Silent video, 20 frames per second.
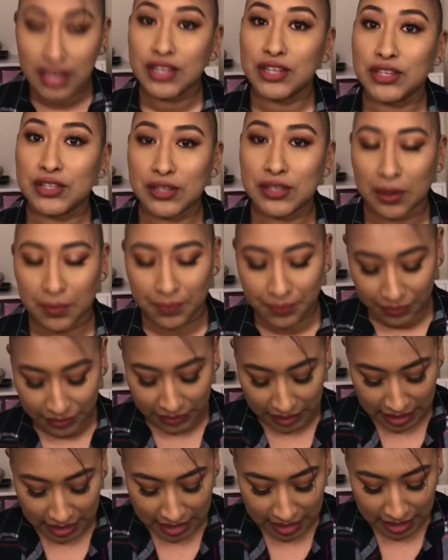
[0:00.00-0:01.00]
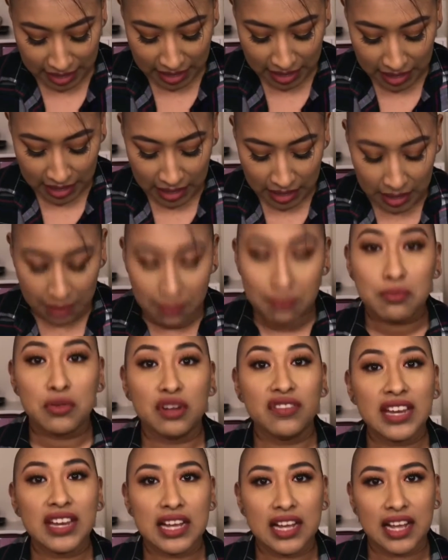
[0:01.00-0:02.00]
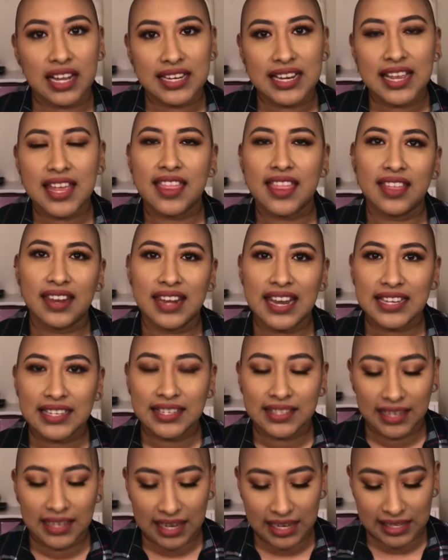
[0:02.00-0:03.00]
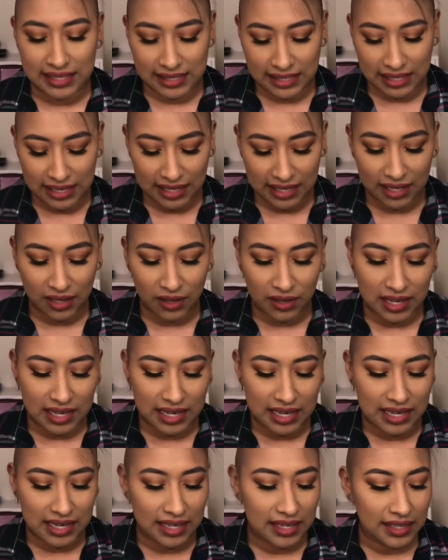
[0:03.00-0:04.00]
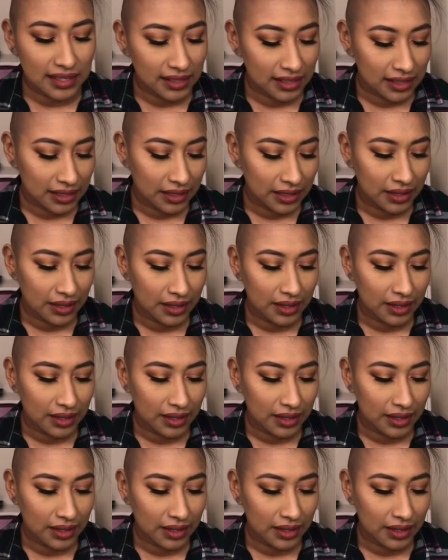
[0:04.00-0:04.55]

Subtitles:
So moving on. The next thing I see here is,